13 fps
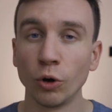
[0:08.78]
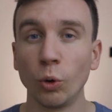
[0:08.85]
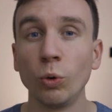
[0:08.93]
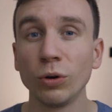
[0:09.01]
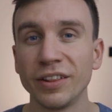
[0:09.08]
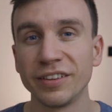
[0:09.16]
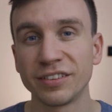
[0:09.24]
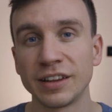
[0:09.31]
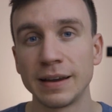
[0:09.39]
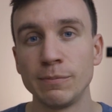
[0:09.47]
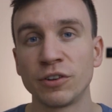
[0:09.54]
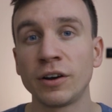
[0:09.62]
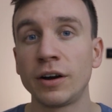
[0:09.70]
all at the
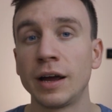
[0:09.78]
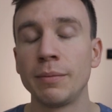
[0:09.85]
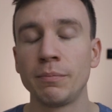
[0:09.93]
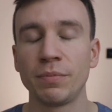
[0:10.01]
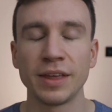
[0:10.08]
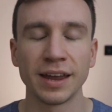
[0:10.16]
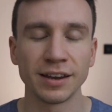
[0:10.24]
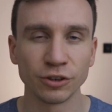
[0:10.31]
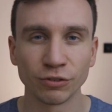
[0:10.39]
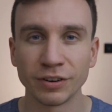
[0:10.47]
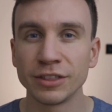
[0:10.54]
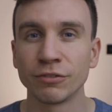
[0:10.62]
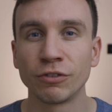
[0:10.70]
same time, then
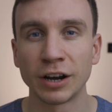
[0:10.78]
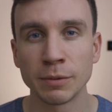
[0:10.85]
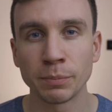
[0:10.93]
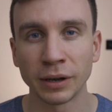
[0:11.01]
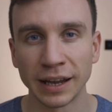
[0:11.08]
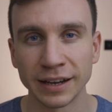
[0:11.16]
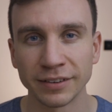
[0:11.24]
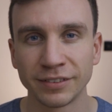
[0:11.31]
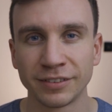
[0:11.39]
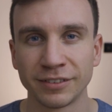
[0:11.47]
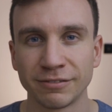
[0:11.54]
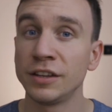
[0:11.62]
you're in the right place.